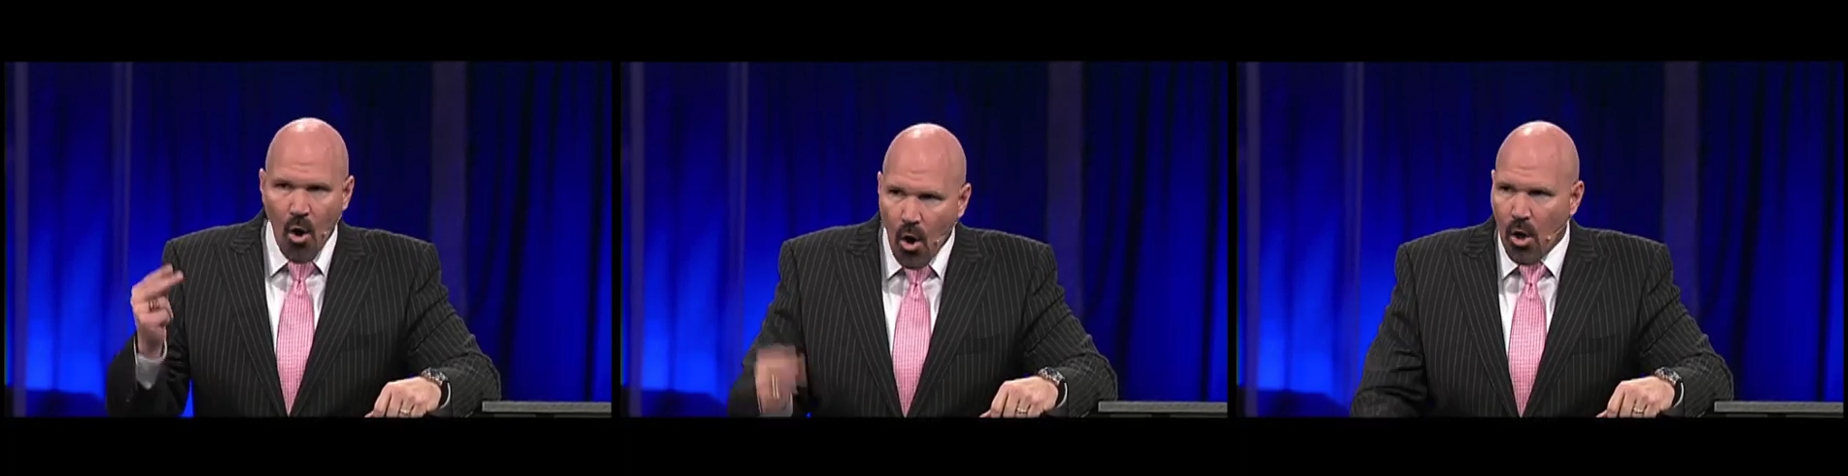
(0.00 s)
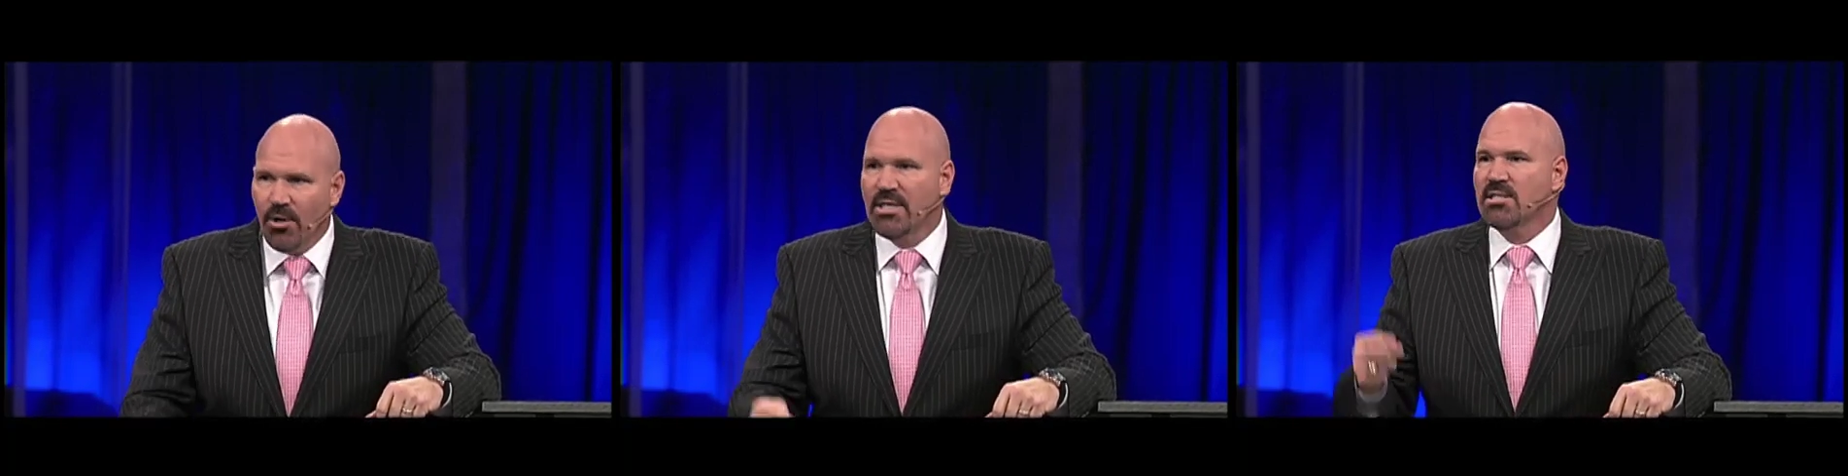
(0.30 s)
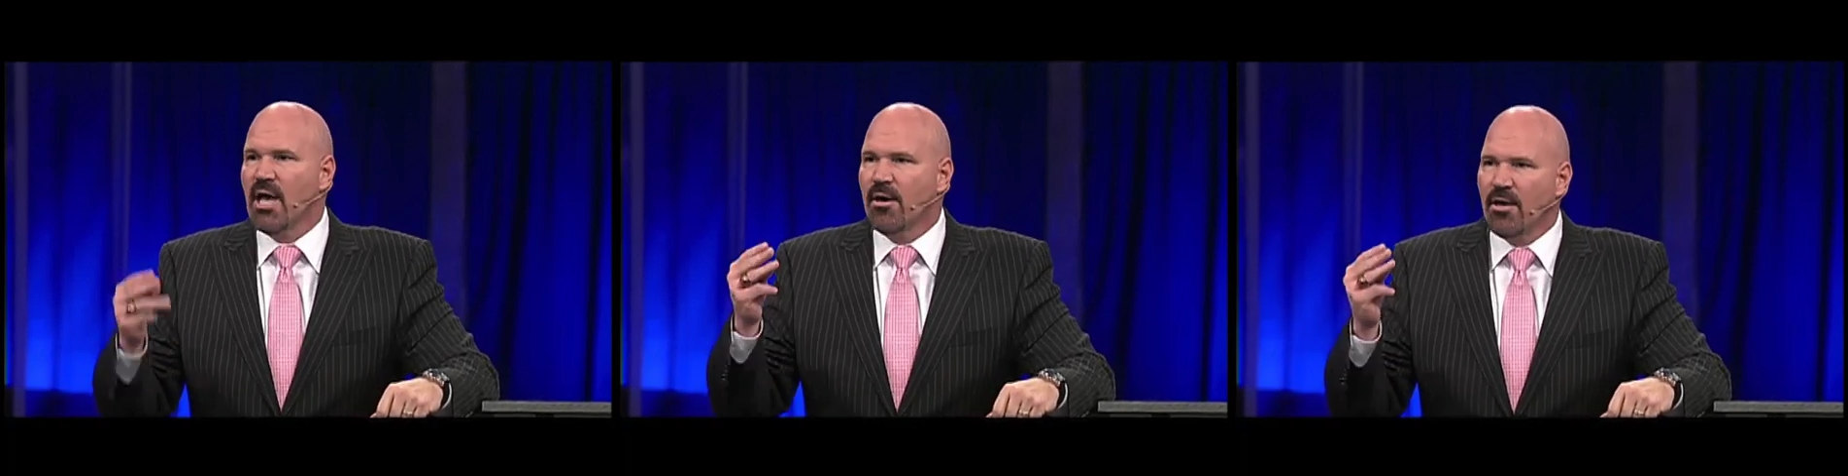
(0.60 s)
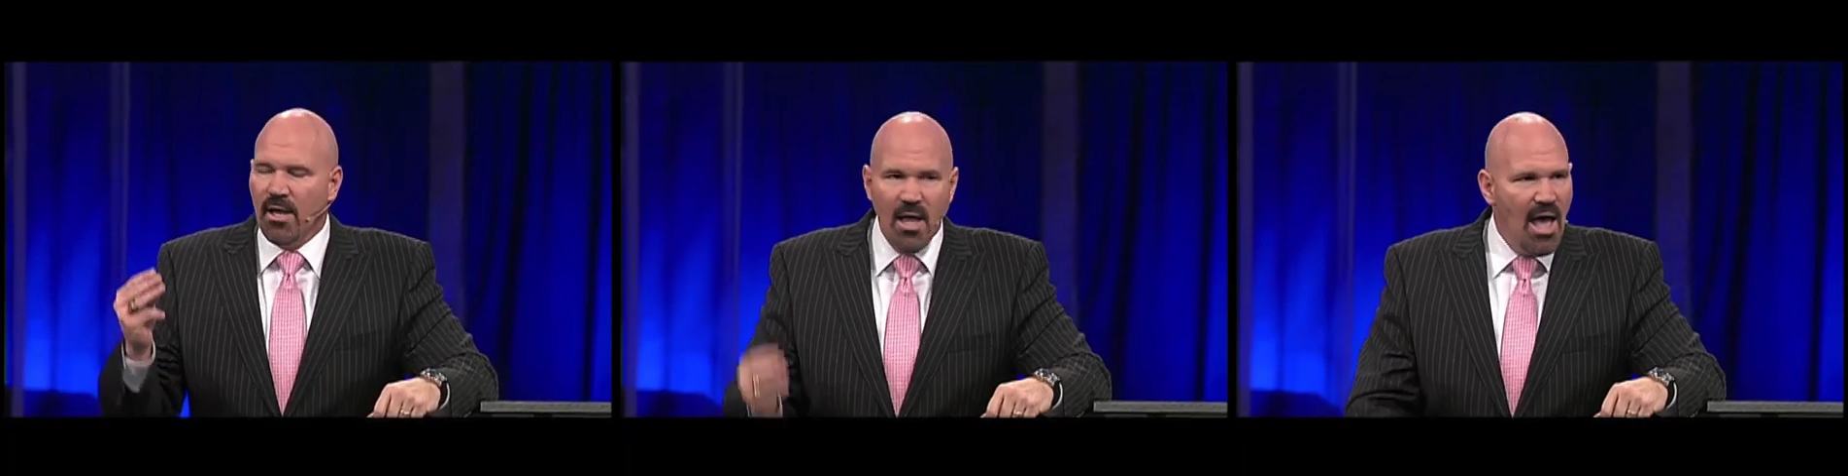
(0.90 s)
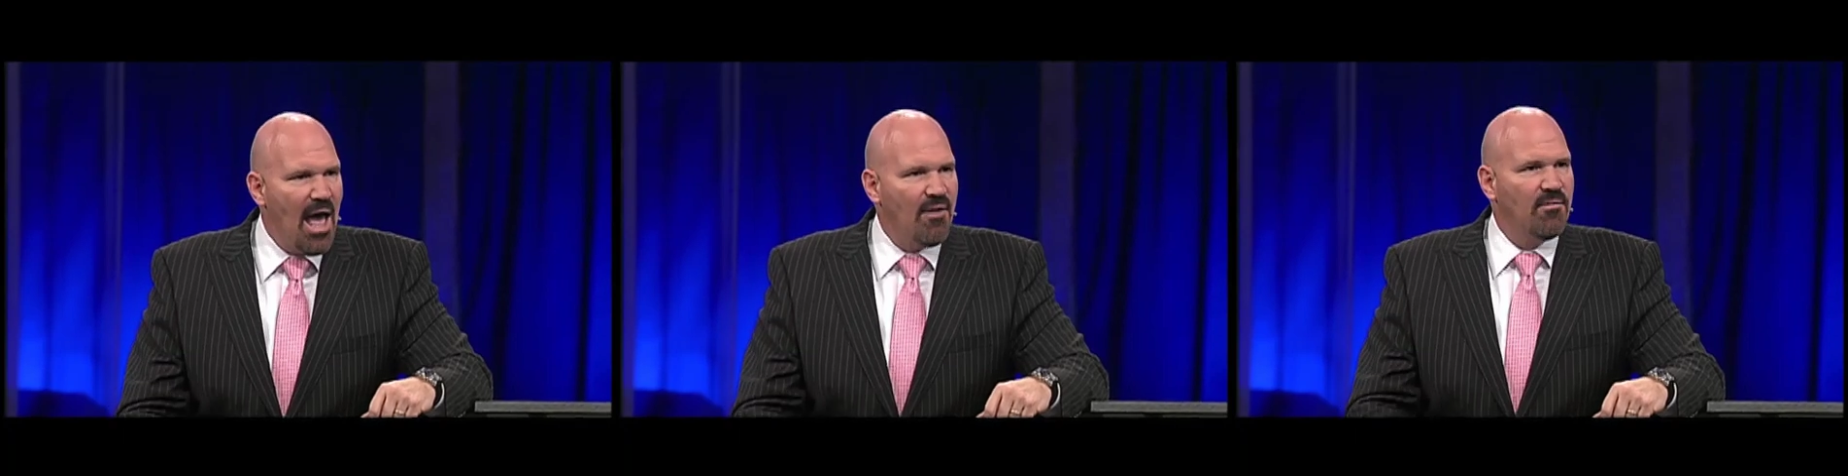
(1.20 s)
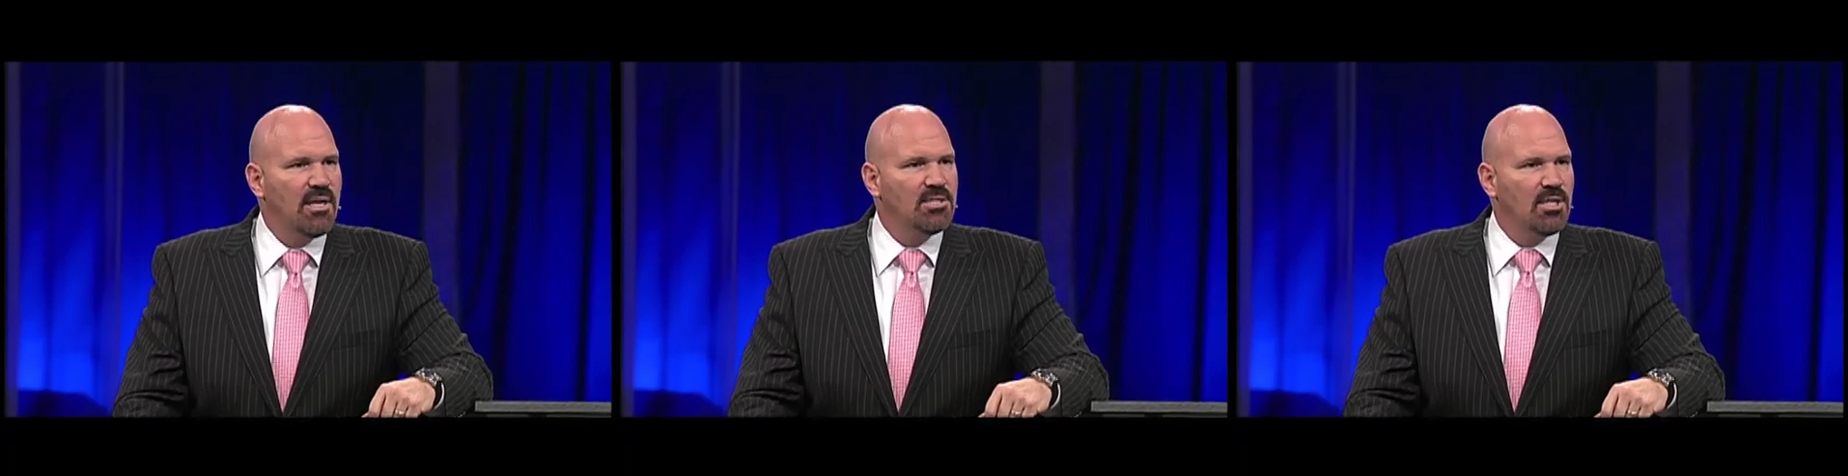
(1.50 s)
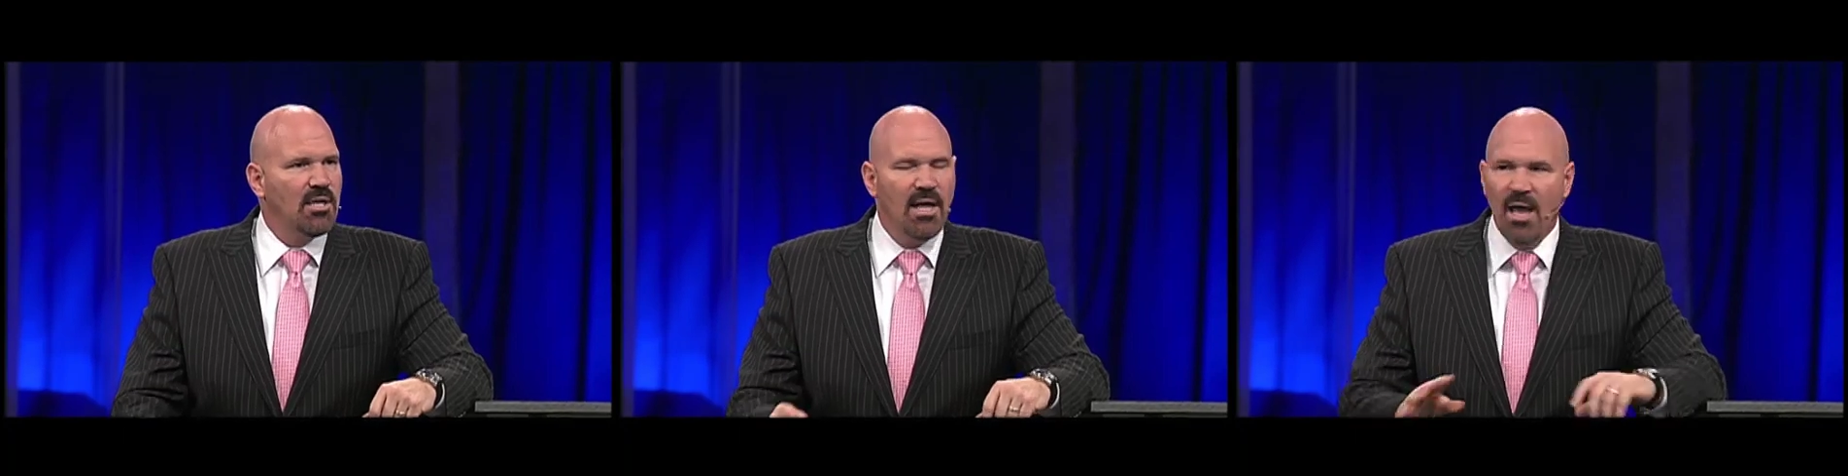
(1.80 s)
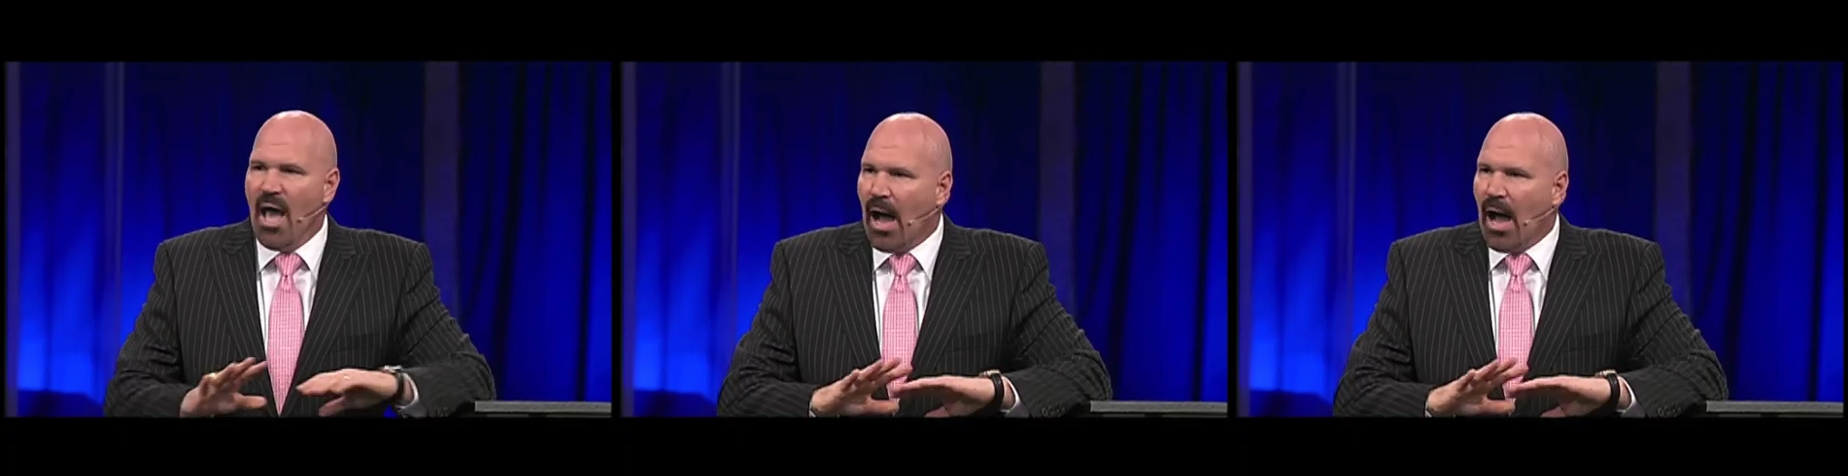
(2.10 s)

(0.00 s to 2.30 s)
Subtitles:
all day Saturday, half day Sunday.